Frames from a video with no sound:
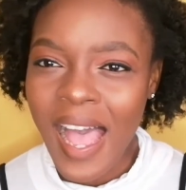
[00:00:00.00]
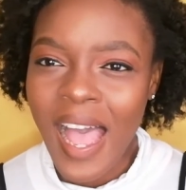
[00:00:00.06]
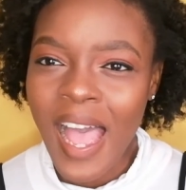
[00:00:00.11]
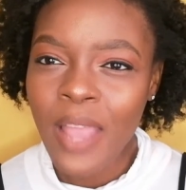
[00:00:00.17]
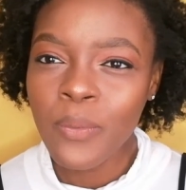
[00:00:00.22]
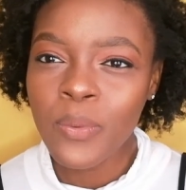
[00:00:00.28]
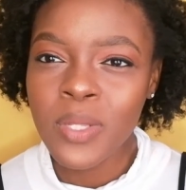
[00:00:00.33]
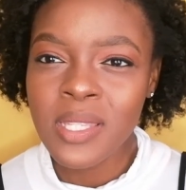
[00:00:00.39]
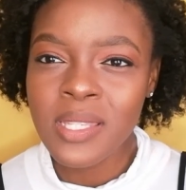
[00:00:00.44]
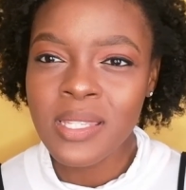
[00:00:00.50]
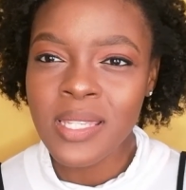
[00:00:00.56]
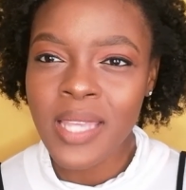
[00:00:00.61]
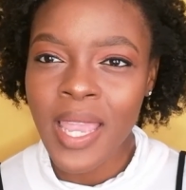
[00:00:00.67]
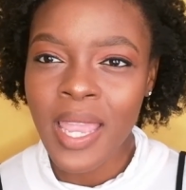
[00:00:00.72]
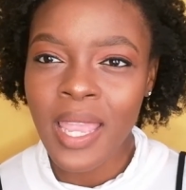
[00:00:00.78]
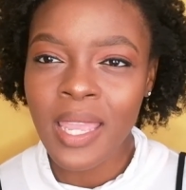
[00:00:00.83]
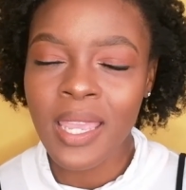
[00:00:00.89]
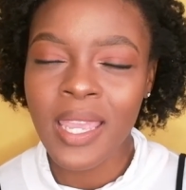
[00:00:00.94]
I would
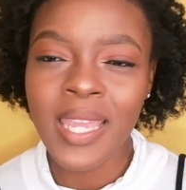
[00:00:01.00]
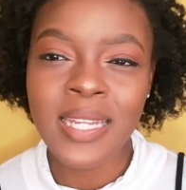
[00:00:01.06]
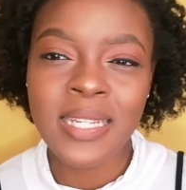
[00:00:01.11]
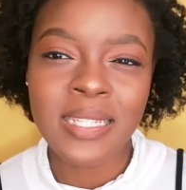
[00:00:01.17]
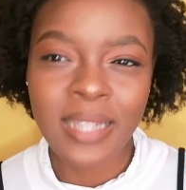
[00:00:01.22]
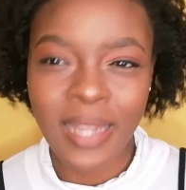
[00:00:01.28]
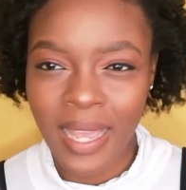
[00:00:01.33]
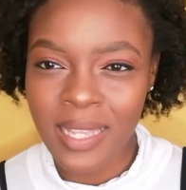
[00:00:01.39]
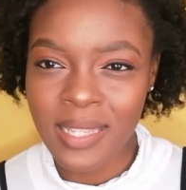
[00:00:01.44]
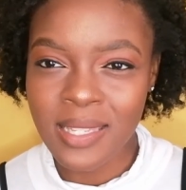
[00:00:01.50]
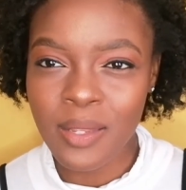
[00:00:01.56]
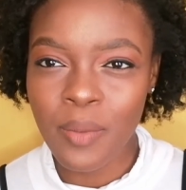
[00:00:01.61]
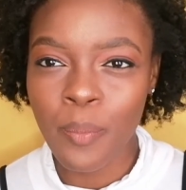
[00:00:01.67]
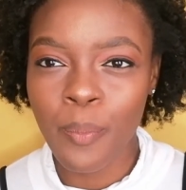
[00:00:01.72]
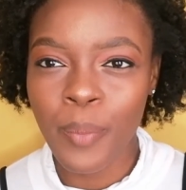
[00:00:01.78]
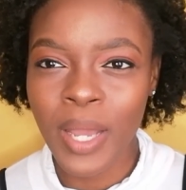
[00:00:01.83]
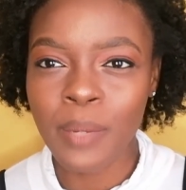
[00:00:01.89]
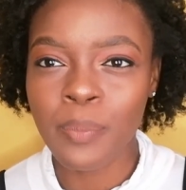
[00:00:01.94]
say it does,
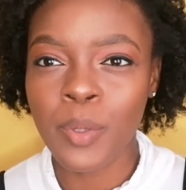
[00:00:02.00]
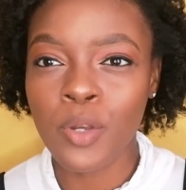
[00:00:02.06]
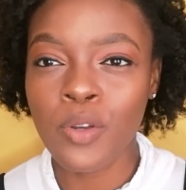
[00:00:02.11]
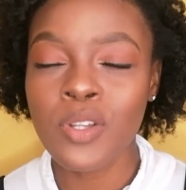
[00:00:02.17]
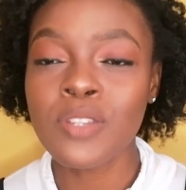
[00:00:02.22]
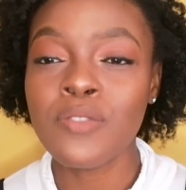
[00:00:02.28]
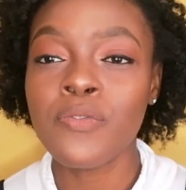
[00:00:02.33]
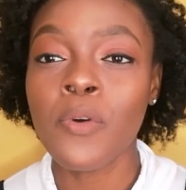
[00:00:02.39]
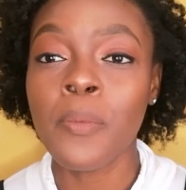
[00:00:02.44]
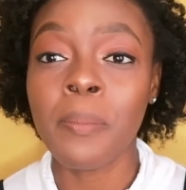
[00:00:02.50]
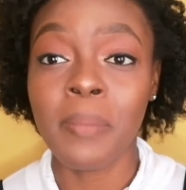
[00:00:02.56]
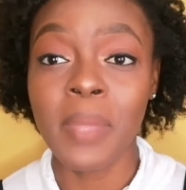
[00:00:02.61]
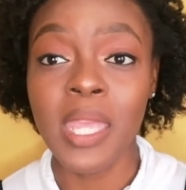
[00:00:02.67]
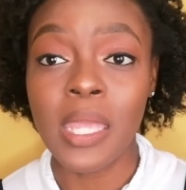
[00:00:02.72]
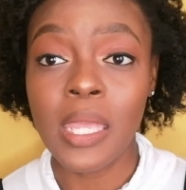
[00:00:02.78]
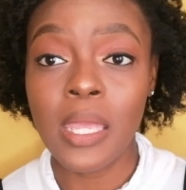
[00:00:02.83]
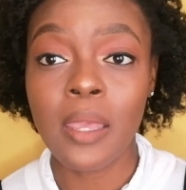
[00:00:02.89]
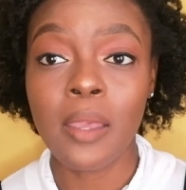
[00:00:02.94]
but because for
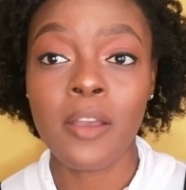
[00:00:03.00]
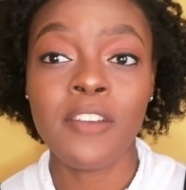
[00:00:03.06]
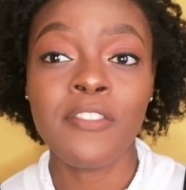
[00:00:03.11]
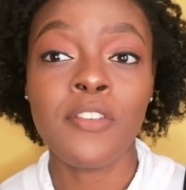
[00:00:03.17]
me,